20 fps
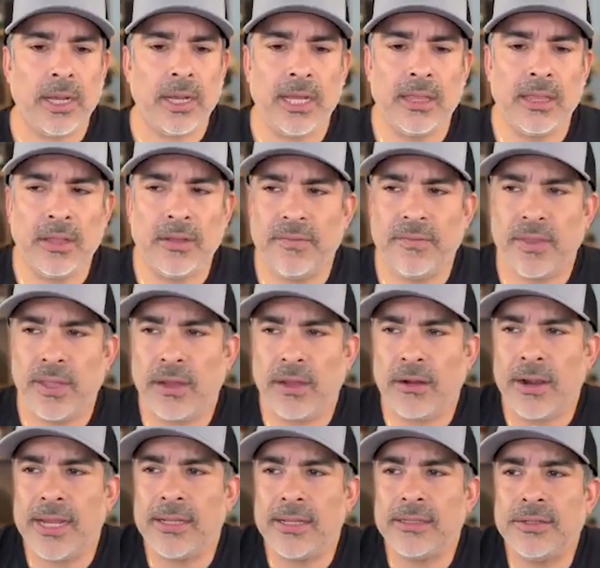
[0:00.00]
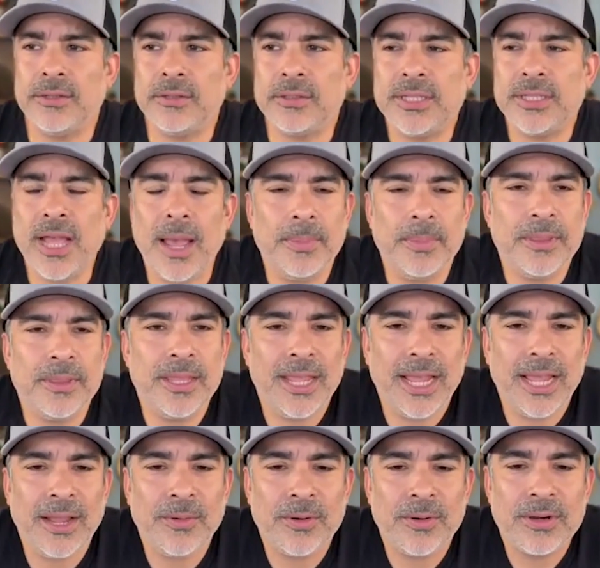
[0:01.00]
I love that. All right, dude, top of the
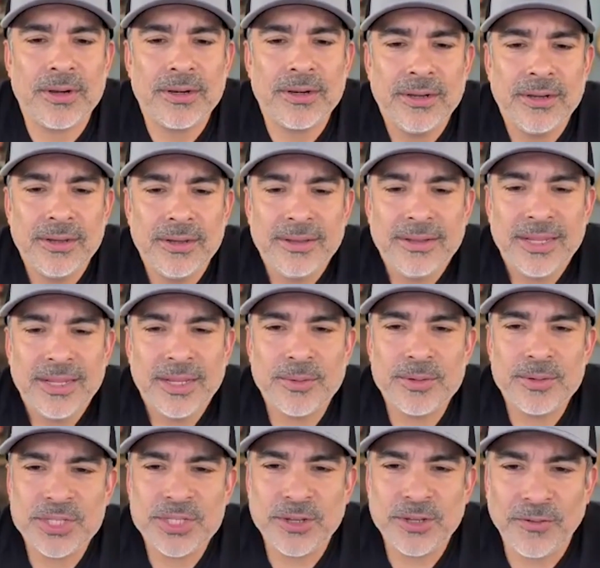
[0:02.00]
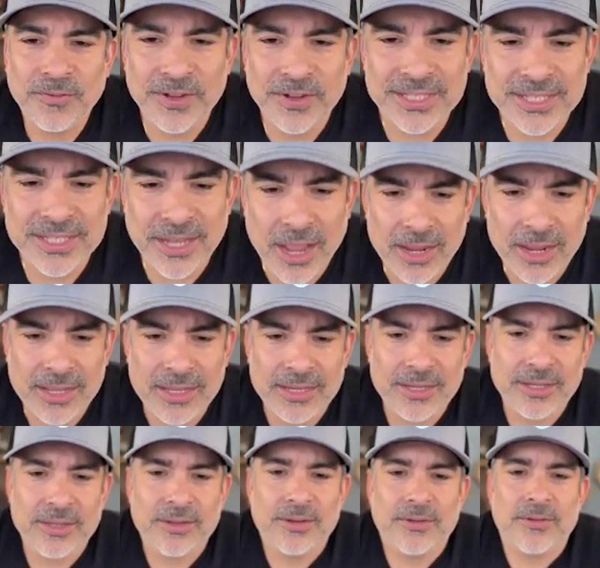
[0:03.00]
hour. It was so fun talking
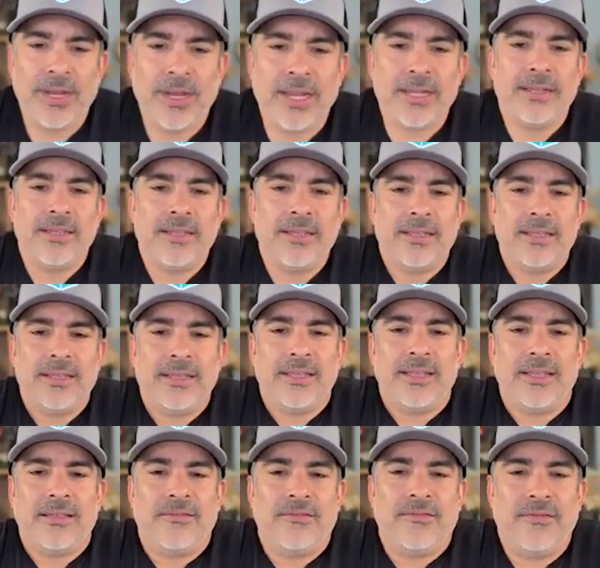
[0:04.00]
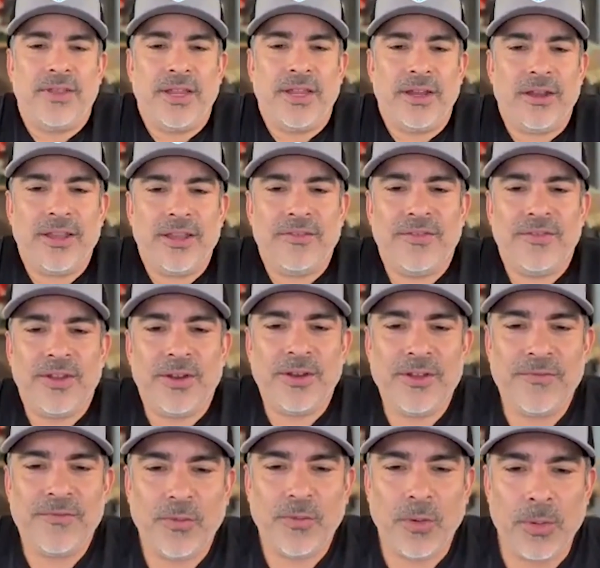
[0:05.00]
to you, Greg. Very, very
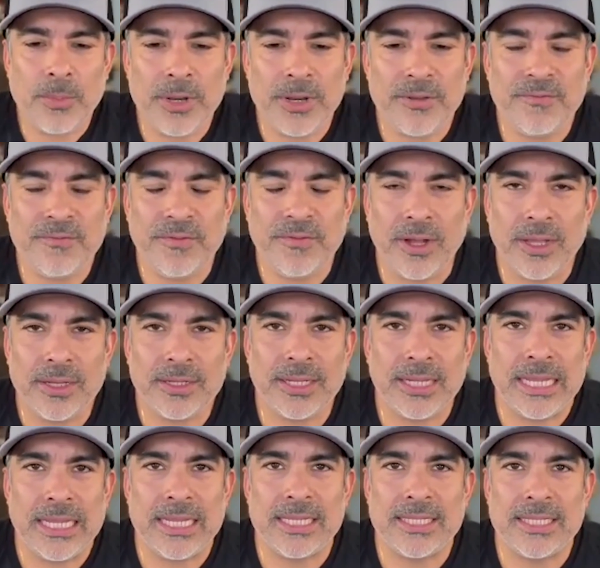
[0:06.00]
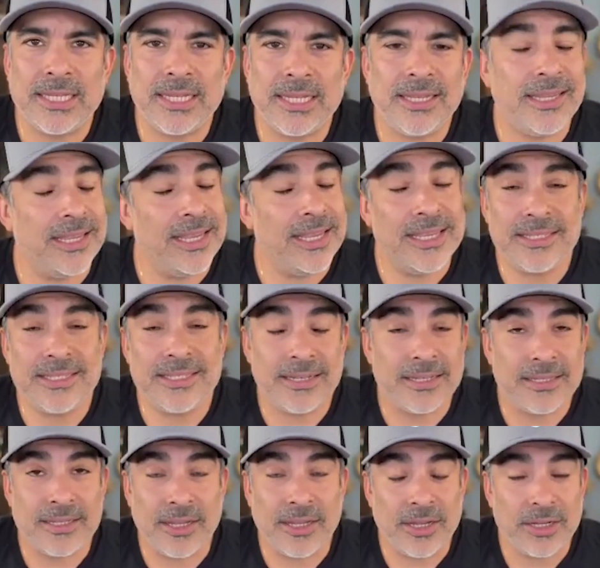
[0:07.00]
informative, fun, easy, easy
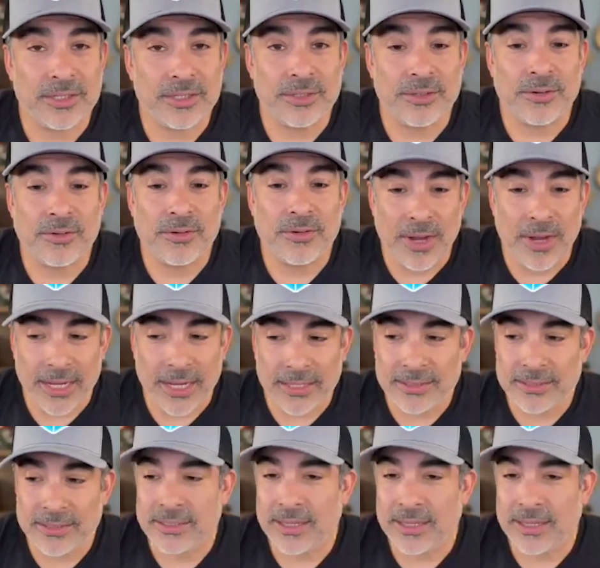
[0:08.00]
to talk to. Great.